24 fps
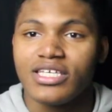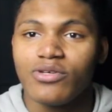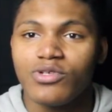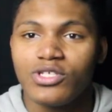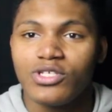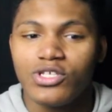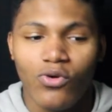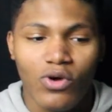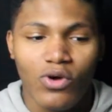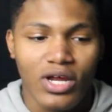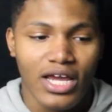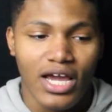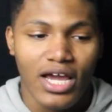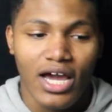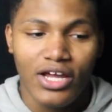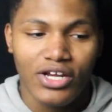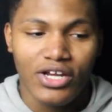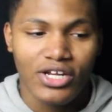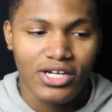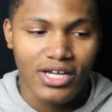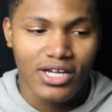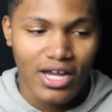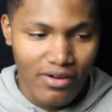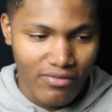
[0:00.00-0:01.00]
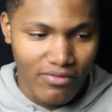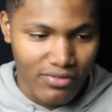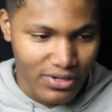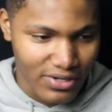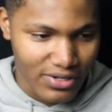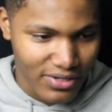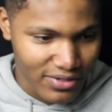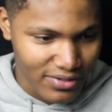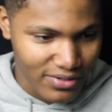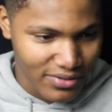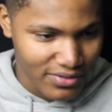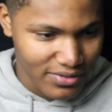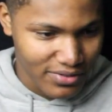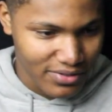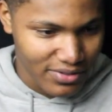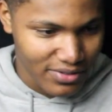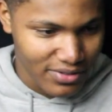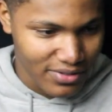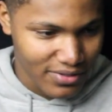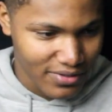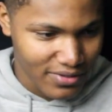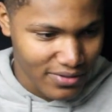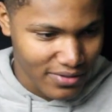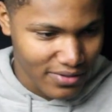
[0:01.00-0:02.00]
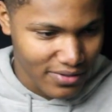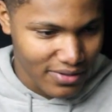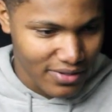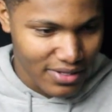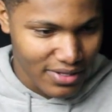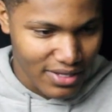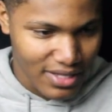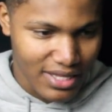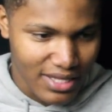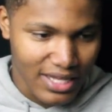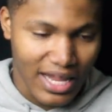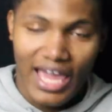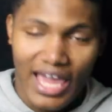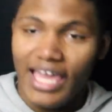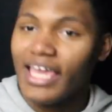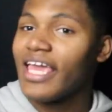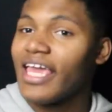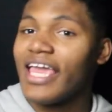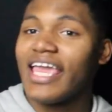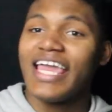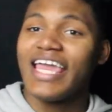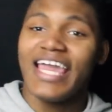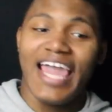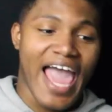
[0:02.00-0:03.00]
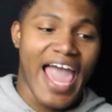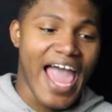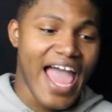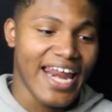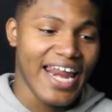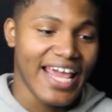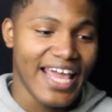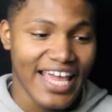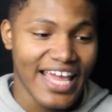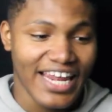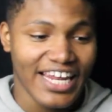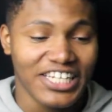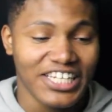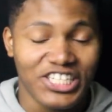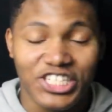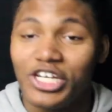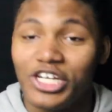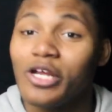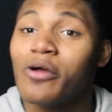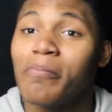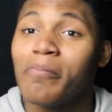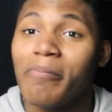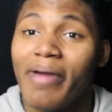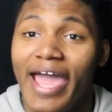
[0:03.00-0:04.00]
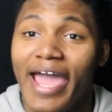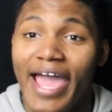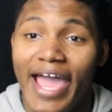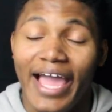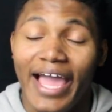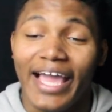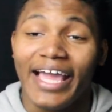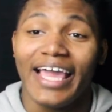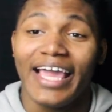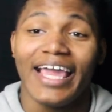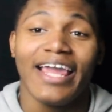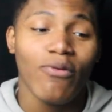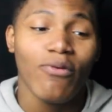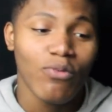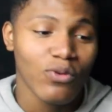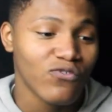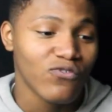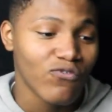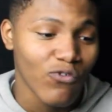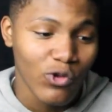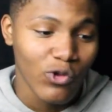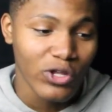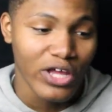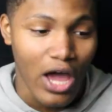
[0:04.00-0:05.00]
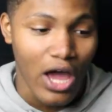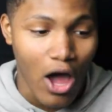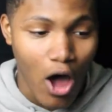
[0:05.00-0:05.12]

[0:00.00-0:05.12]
he was doing it undercover. Like, he had it in a chip bag and he was fooling